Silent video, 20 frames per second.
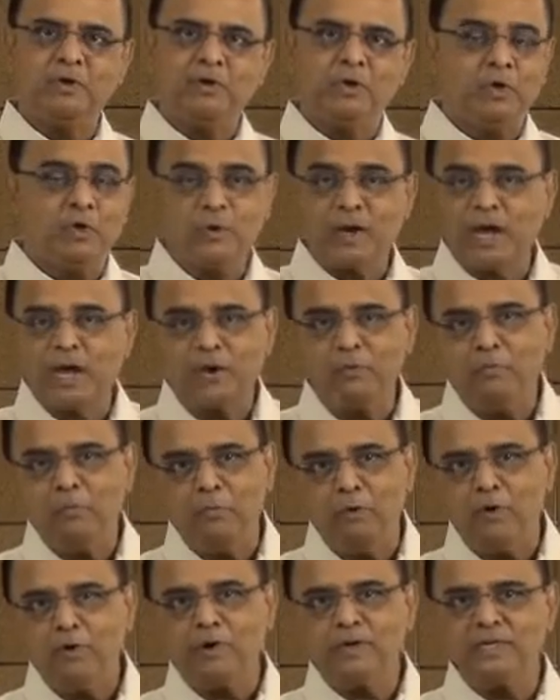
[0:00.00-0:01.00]
You have
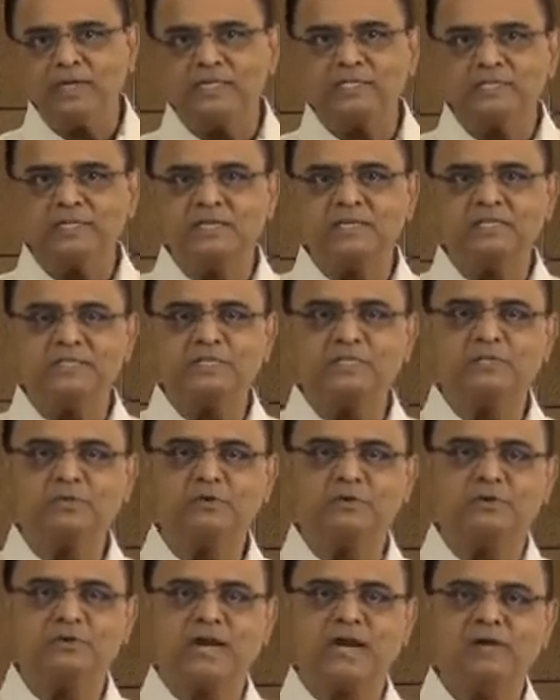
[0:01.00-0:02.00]
more distances
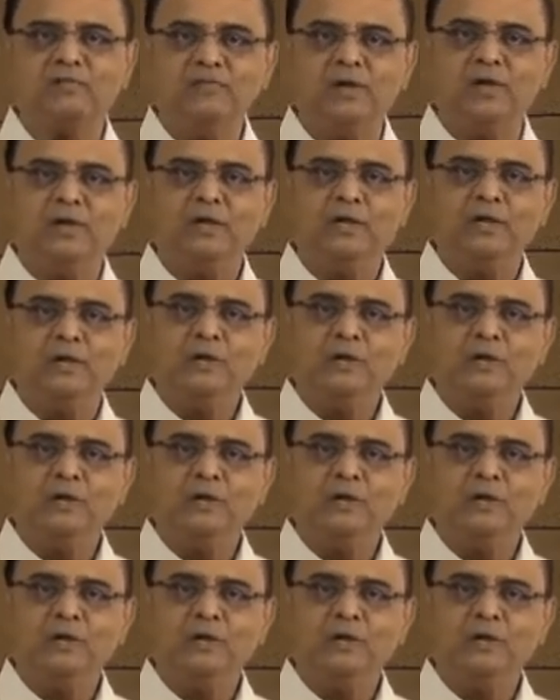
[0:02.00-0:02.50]
to travel.